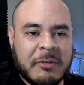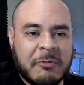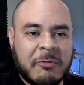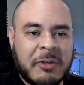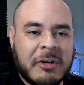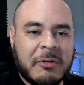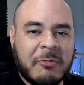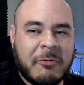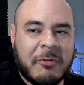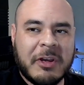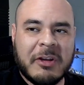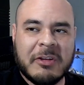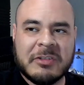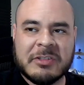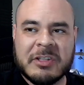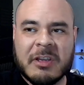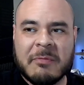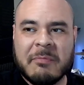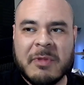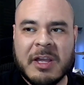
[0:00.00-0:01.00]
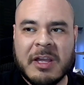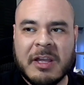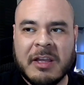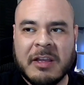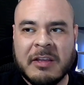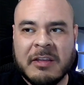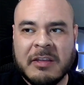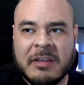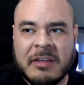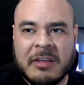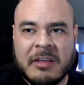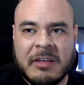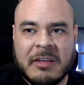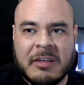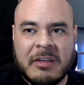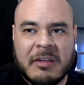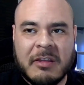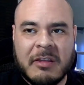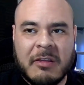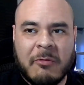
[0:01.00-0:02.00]
What are some
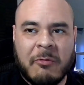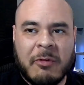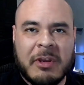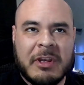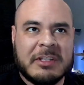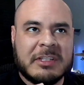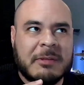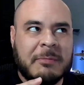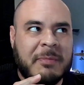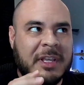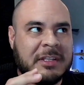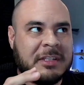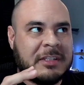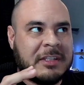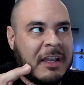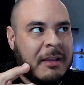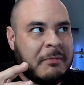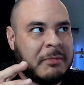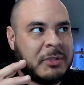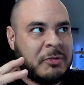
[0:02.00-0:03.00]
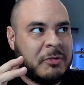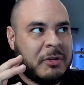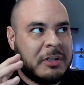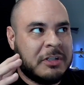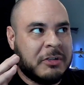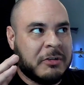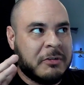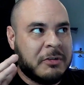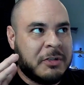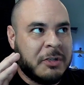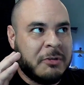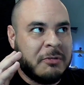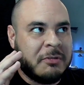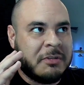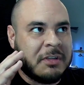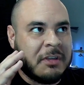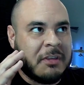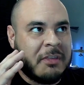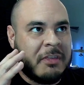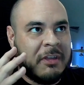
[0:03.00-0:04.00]
when is the best time to introduce
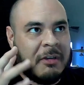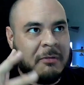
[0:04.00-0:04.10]
the